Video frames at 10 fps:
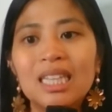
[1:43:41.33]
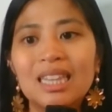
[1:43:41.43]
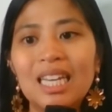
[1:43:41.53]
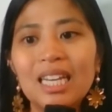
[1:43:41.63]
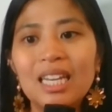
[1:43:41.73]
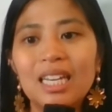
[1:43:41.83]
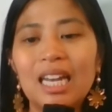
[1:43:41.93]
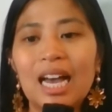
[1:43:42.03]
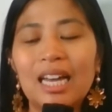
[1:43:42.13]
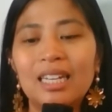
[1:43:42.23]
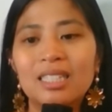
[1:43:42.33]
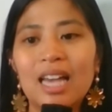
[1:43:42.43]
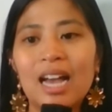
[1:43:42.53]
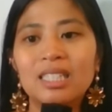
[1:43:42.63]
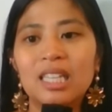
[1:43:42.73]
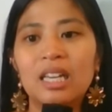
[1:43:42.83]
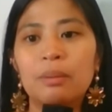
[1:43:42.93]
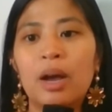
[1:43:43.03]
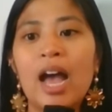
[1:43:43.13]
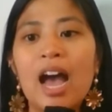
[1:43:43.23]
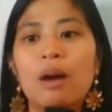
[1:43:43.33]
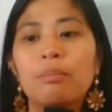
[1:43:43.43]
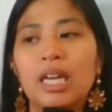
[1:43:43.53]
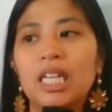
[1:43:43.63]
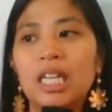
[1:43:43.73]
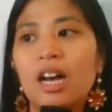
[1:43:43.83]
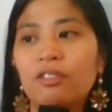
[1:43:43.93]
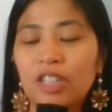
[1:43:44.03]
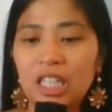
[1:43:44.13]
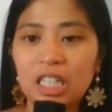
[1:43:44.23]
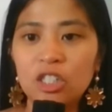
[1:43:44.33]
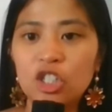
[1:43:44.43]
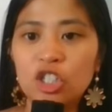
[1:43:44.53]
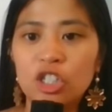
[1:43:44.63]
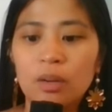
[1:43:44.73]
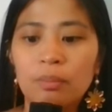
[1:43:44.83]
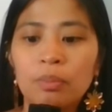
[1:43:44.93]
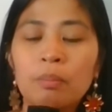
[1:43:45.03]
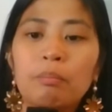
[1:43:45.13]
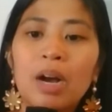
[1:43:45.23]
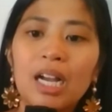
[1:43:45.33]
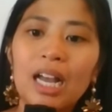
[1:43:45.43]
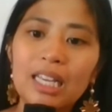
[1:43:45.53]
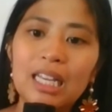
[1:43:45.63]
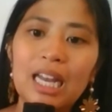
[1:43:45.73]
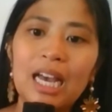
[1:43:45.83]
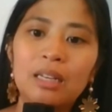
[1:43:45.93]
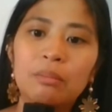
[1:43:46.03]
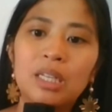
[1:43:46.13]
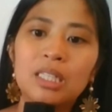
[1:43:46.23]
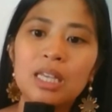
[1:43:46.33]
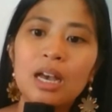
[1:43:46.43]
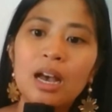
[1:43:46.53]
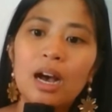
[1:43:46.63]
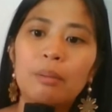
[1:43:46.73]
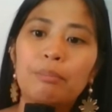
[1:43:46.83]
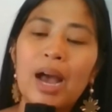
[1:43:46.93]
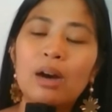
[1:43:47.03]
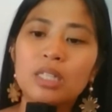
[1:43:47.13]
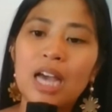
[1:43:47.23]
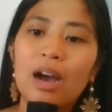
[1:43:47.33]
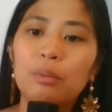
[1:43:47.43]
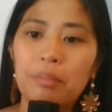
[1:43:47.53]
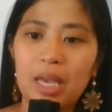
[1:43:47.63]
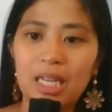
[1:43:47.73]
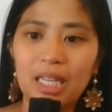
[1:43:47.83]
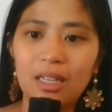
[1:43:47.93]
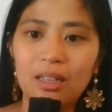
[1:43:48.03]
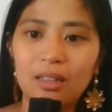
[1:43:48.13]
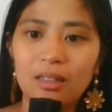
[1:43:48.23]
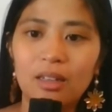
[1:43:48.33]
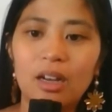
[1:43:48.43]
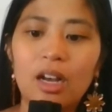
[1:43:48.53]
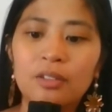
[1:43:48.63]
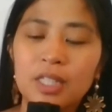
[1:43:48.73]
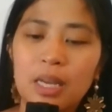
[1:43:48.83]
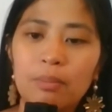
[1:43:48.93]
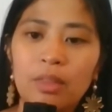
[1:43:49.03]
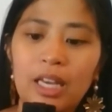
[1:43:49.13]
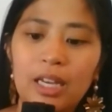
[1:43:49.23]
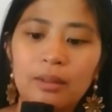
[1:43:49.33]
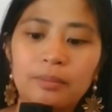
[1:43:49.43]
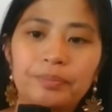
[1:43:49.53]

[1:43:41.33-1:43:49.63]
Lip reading: Tig ilan is asking about how many of each. Mga ilan means about how many of something.